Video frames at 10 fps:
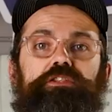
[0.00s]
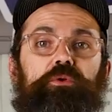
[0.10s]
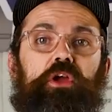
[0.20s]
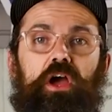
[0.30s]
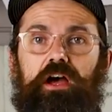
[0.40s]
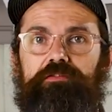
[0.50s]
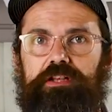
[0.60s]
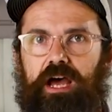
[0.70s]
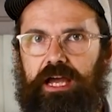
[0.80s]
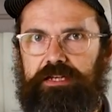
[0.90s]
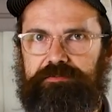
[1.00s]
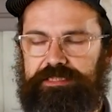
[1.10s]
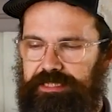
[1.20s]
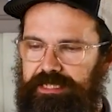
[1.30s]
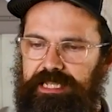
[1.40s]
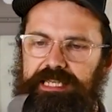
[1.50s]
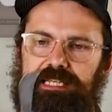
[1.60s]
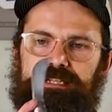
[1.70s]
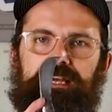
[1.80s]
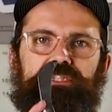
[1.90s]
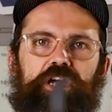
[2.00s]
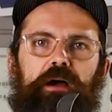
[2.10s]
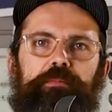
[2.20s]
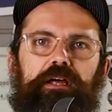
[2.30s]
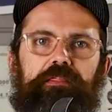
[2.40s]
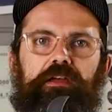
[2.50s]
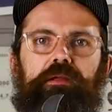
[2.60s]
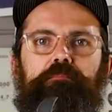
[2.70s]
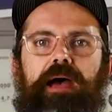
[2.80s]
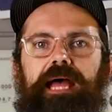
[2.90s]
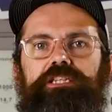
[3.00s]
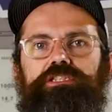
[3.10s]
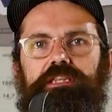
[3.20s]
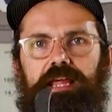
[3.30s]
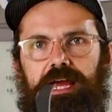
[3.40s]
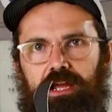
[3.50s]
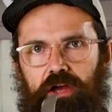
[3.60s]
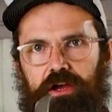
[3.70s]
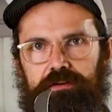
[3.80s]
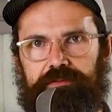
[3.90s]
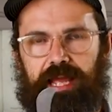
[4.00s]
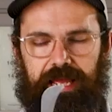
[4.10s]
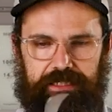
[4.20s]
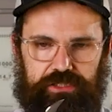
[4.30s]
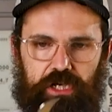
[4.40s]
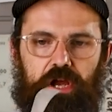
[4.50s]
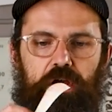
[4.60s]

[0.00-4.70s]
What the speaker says: So curved knives need a sharpener that can match their curved edge.